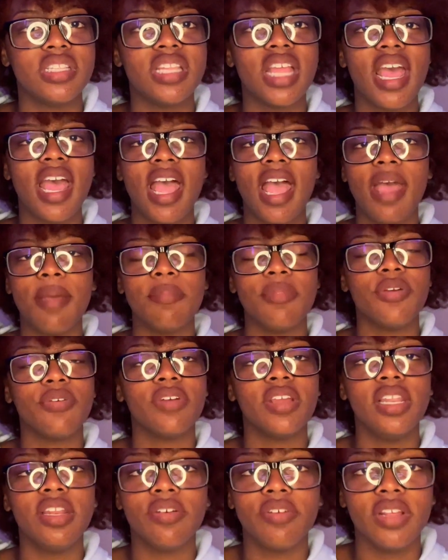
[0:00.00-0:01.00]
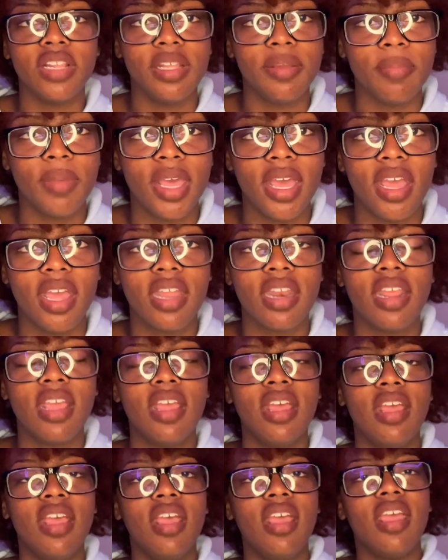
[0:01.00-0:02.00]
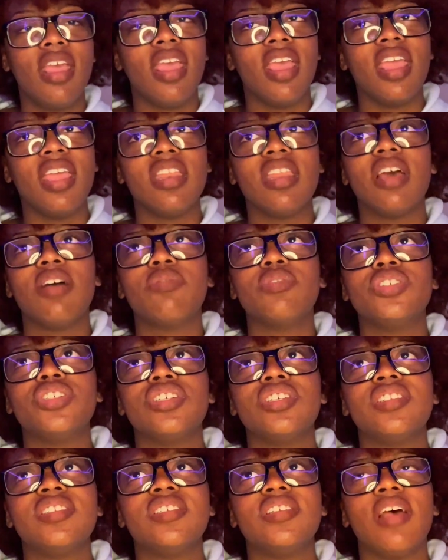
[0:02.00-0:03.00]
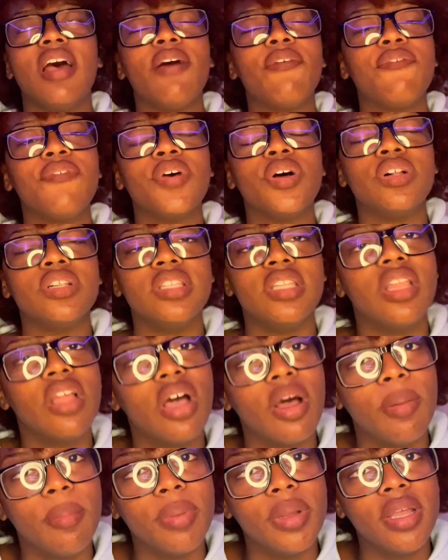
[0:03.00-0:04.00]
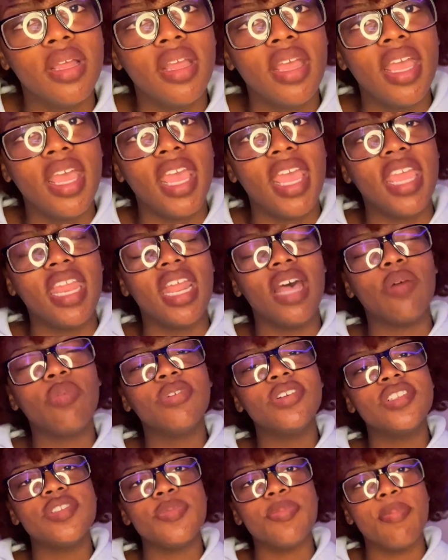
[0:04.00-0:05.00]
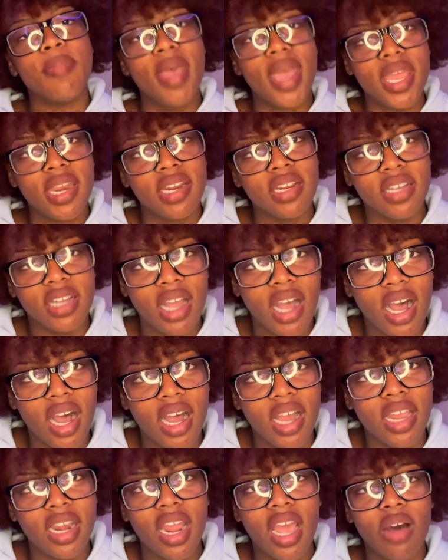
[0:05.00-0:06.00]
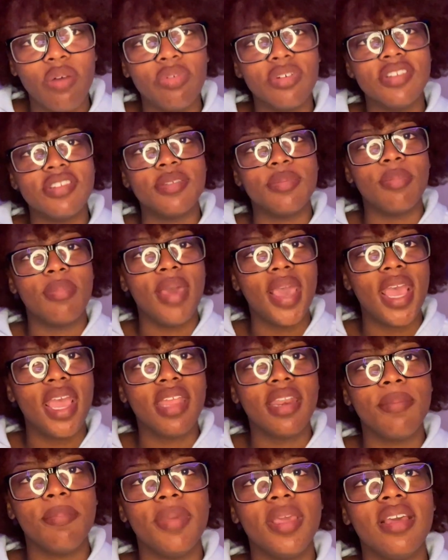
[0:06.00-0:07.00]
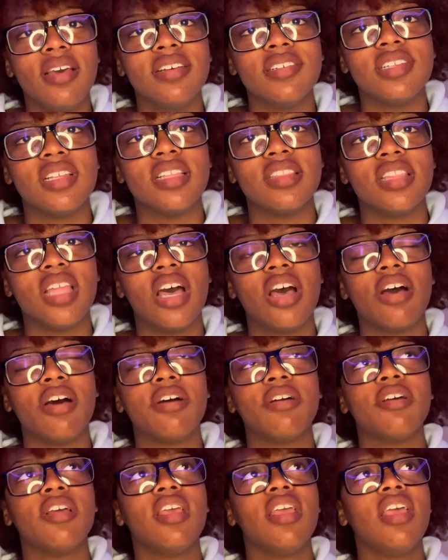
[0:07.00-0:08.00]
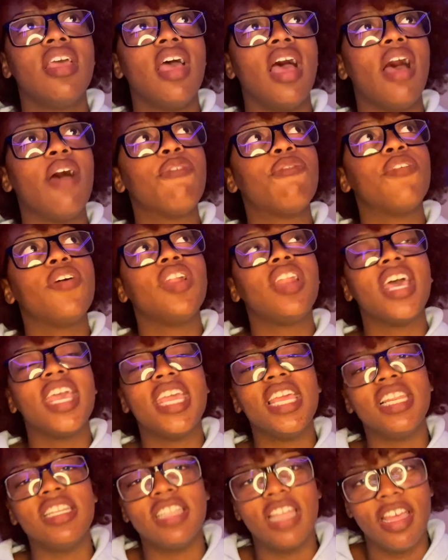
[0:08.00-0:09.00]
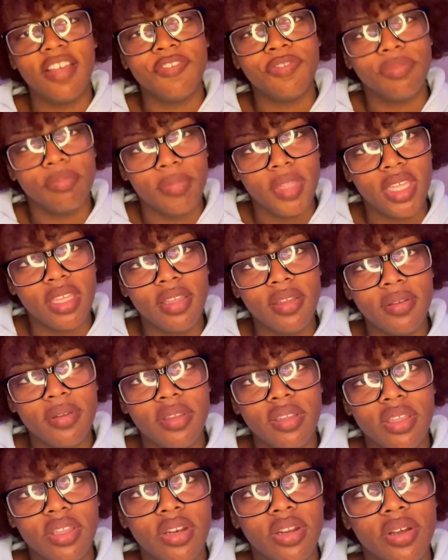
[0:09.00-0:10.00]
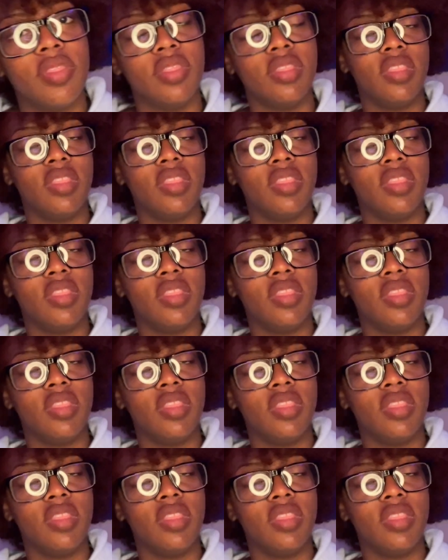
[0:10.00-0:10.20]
That had me really, really mad. And I felt numb. And I was mad at God. I was mad because I thought I felt like he left me, you know.